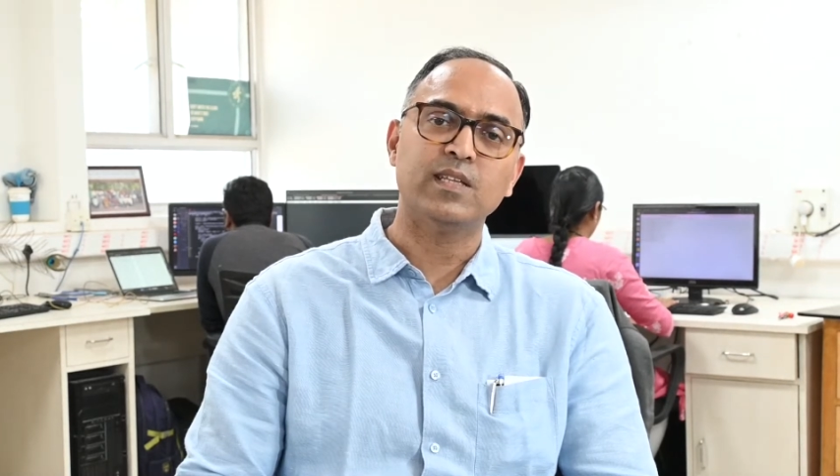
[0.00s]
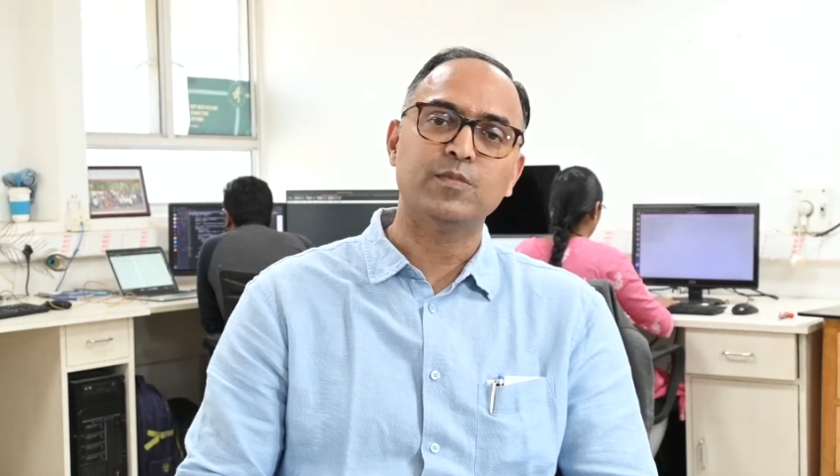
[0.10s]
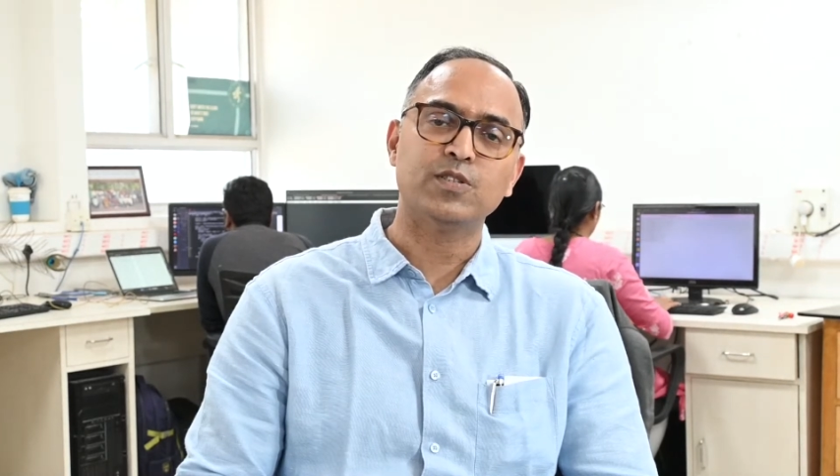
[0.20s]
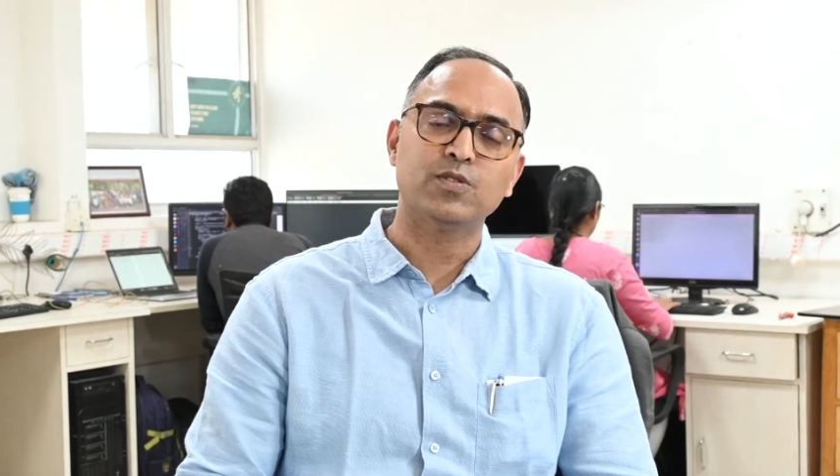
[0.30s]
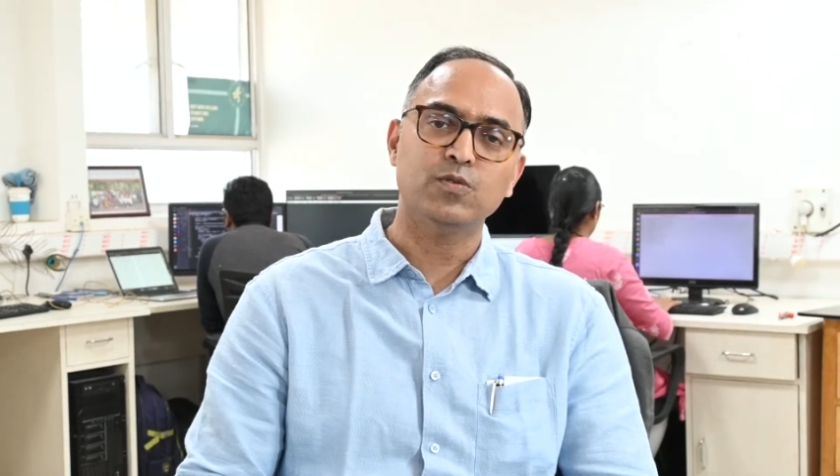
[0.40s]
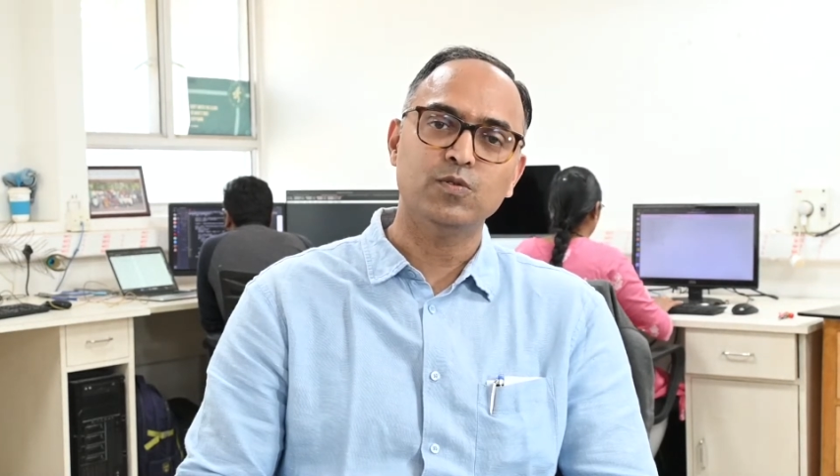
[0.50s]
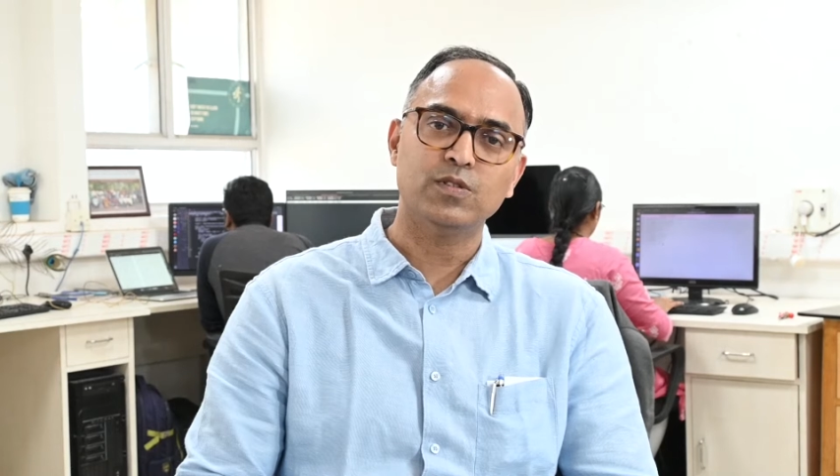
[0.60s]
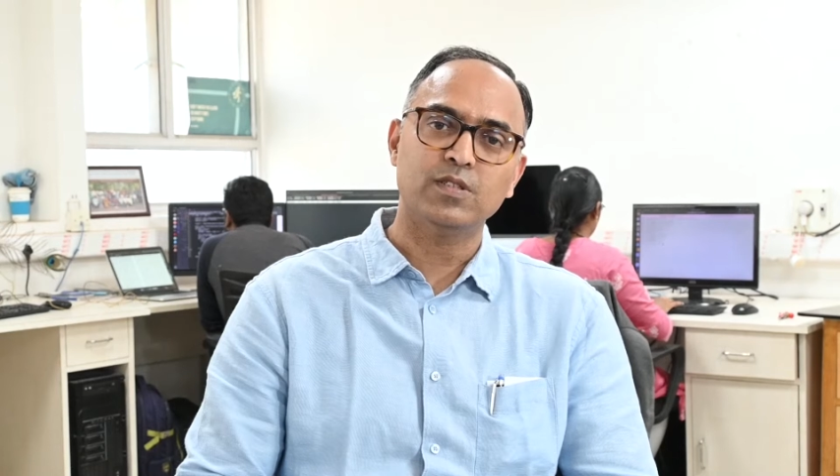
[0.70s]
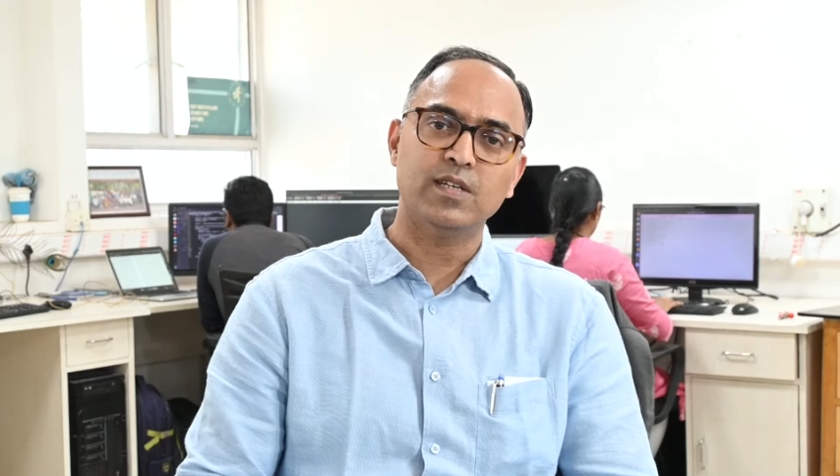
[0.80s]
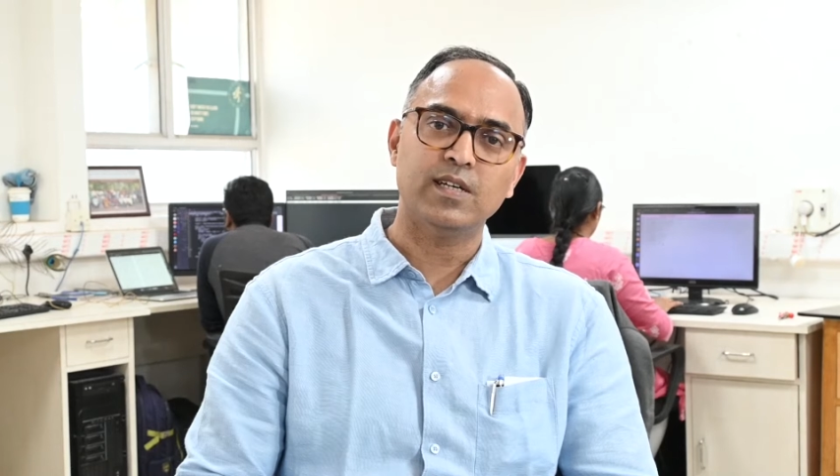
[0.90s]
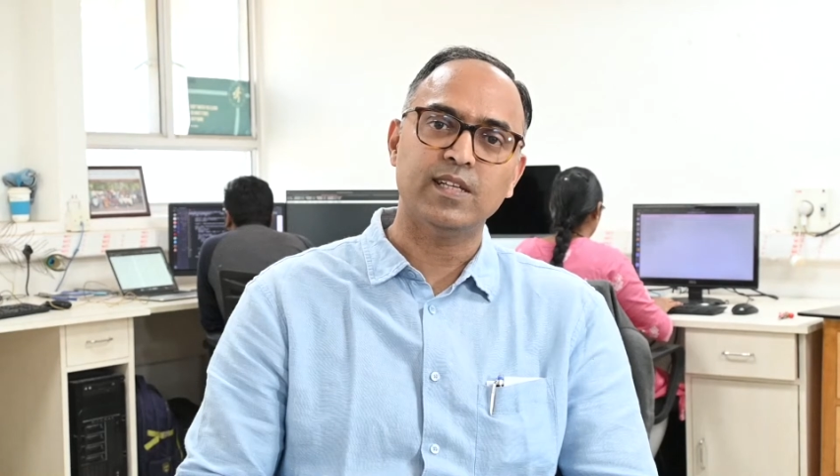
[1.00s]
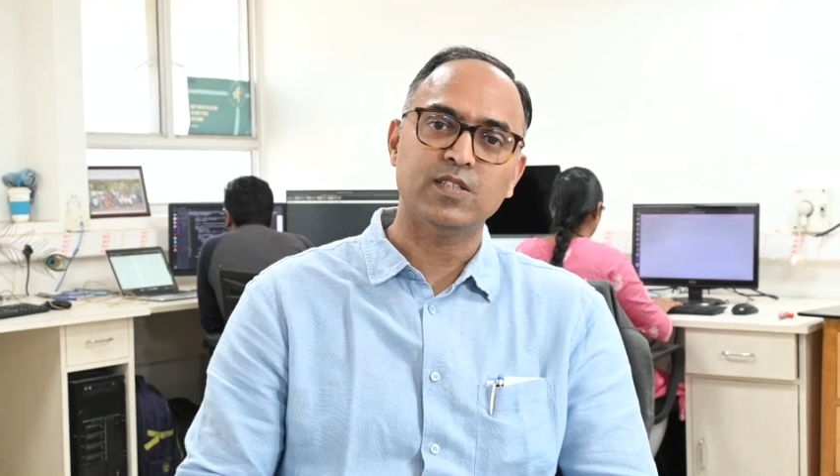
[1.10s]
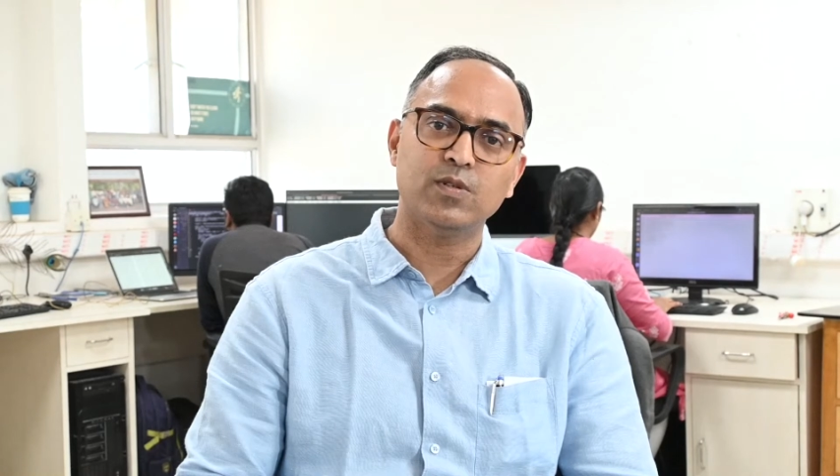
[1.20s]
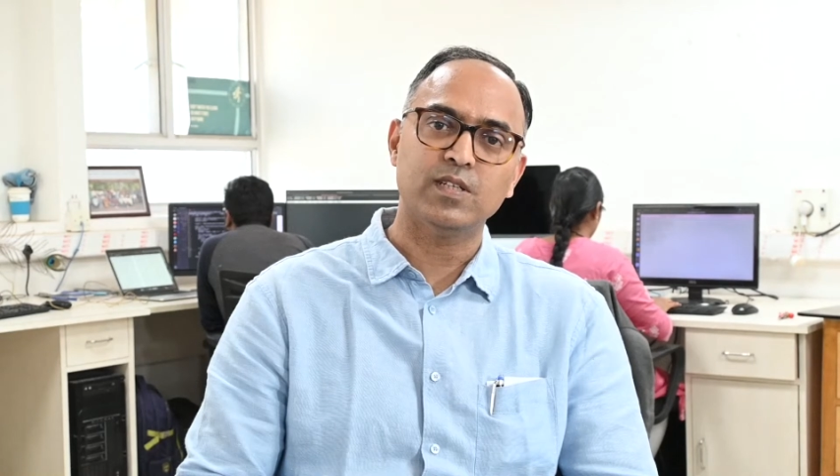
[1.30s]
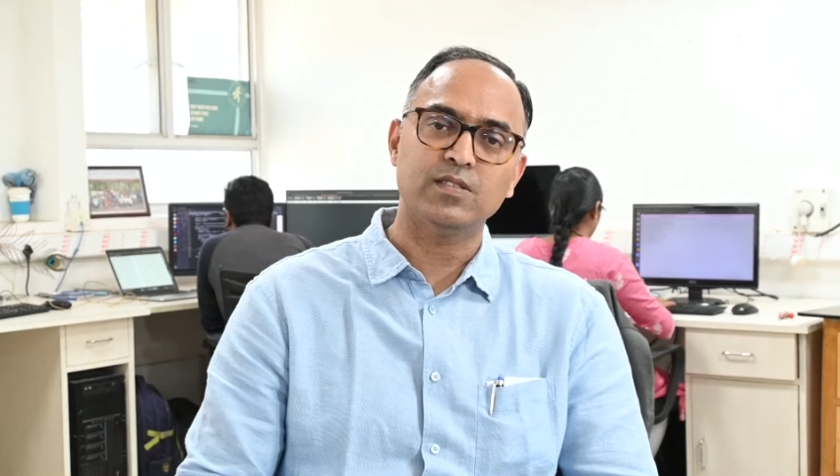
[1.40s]
dynamics tools and
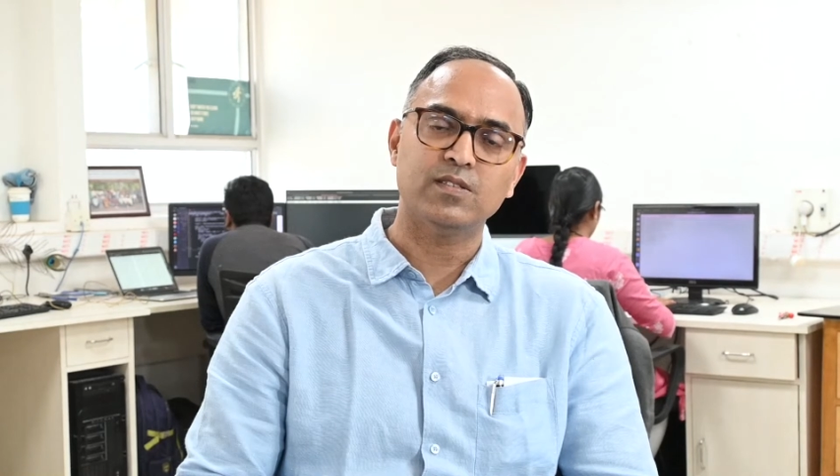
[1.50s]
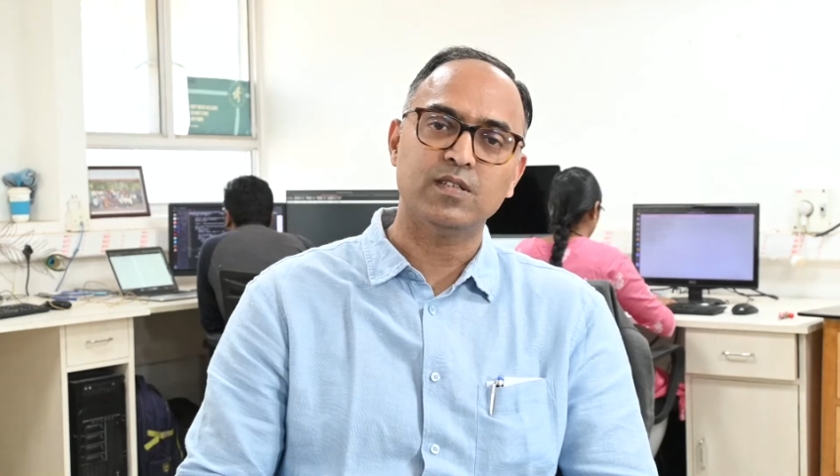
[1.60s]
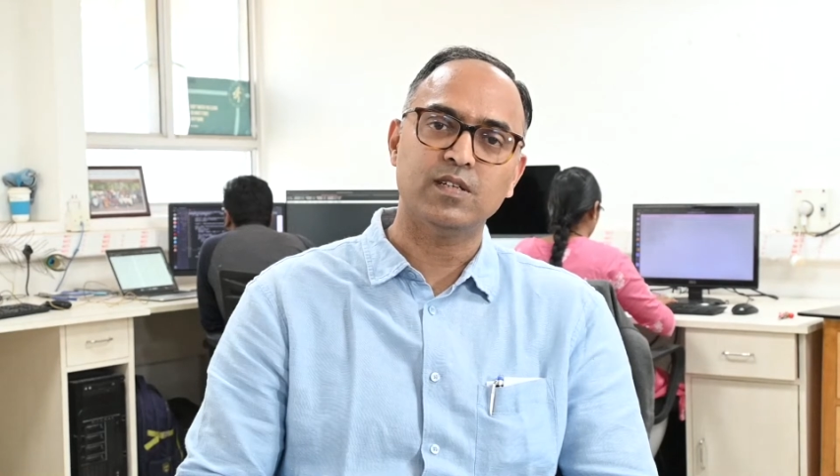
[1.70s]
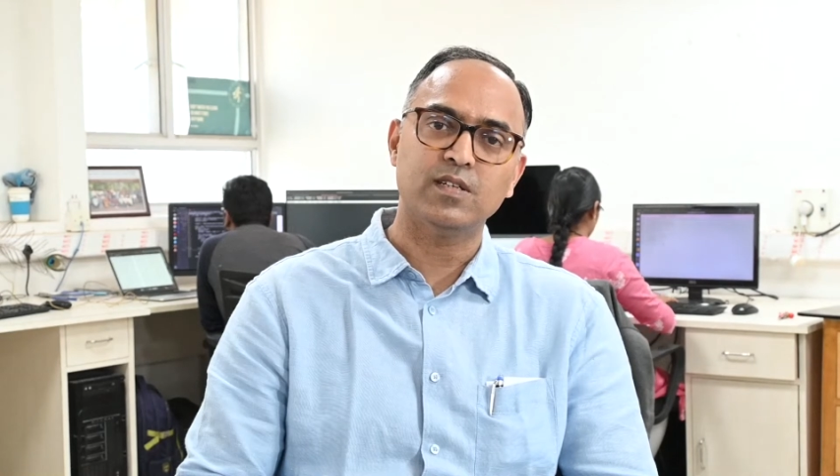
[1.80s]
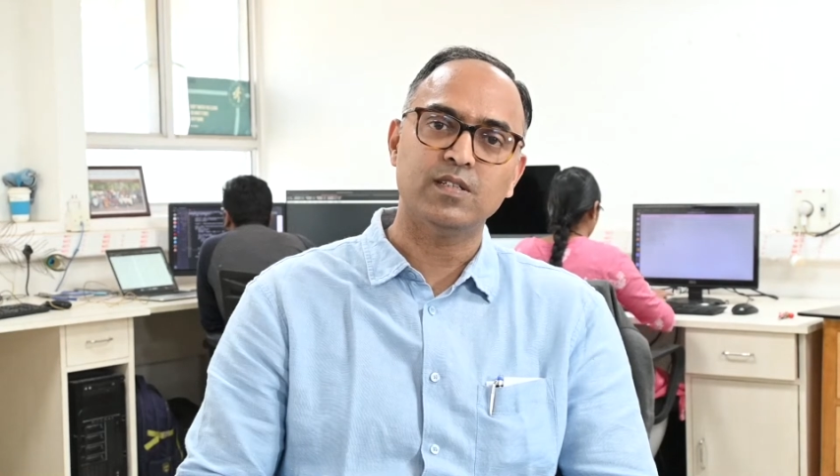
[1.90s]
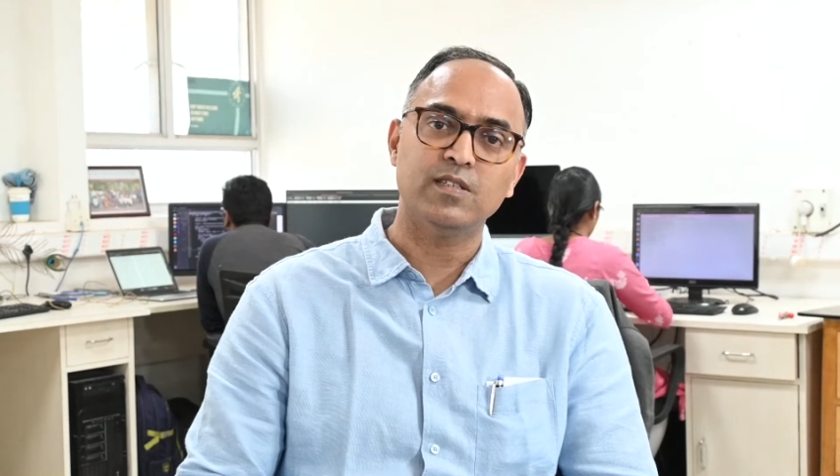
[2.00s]
as well as uh,